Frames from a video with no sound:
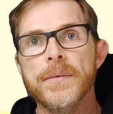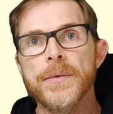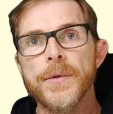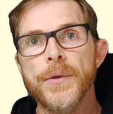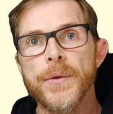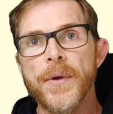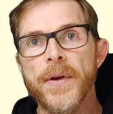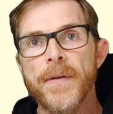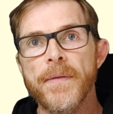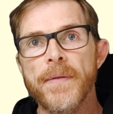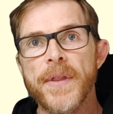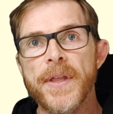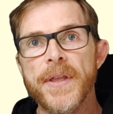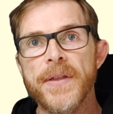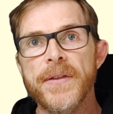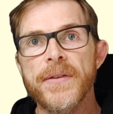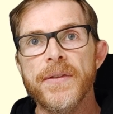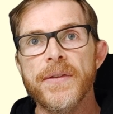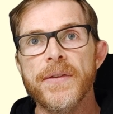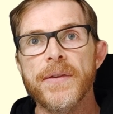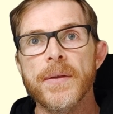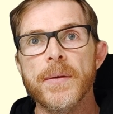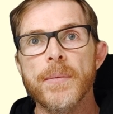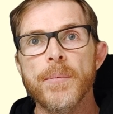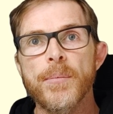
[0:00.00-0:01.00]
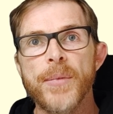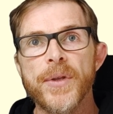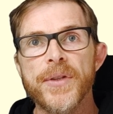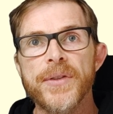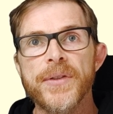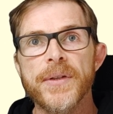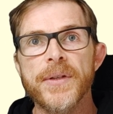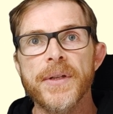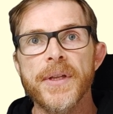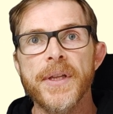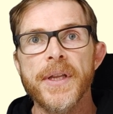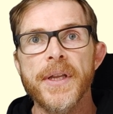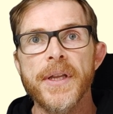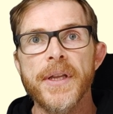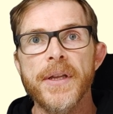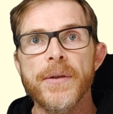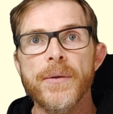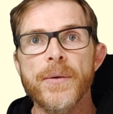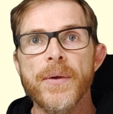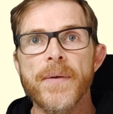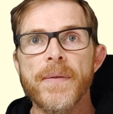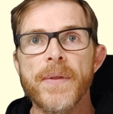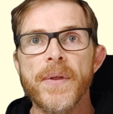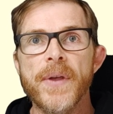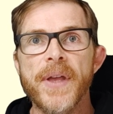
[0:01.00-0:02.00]
You have this button here,
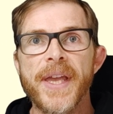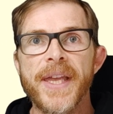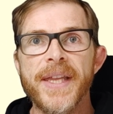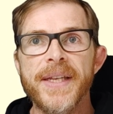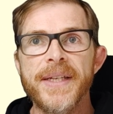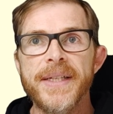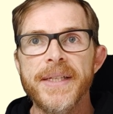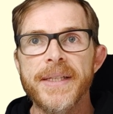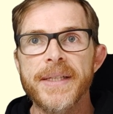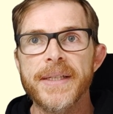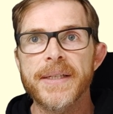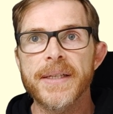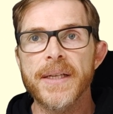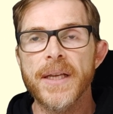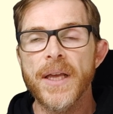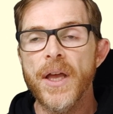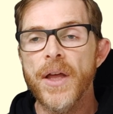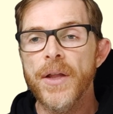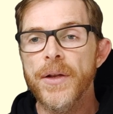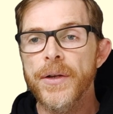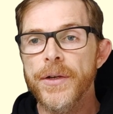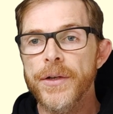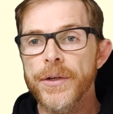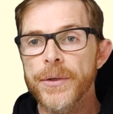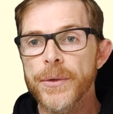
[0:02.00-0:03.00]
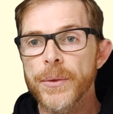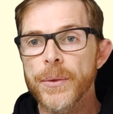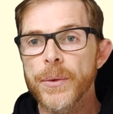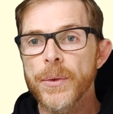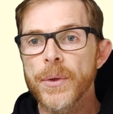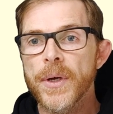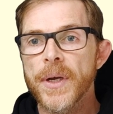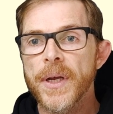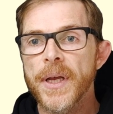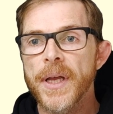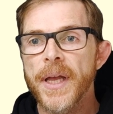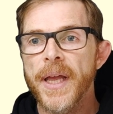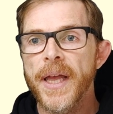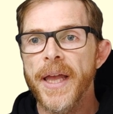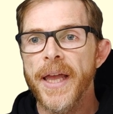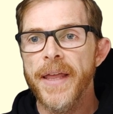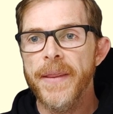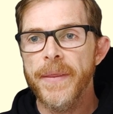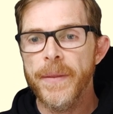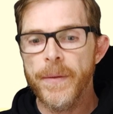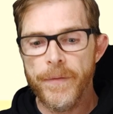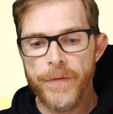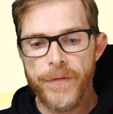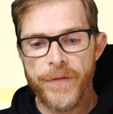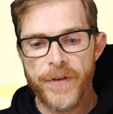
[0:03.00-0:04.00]
you have the edit undo
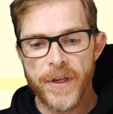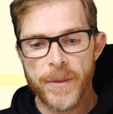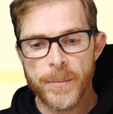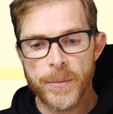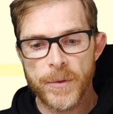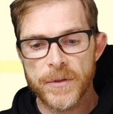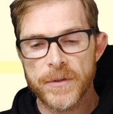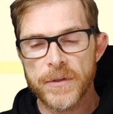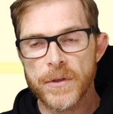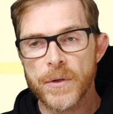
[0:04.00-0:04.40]
and the famous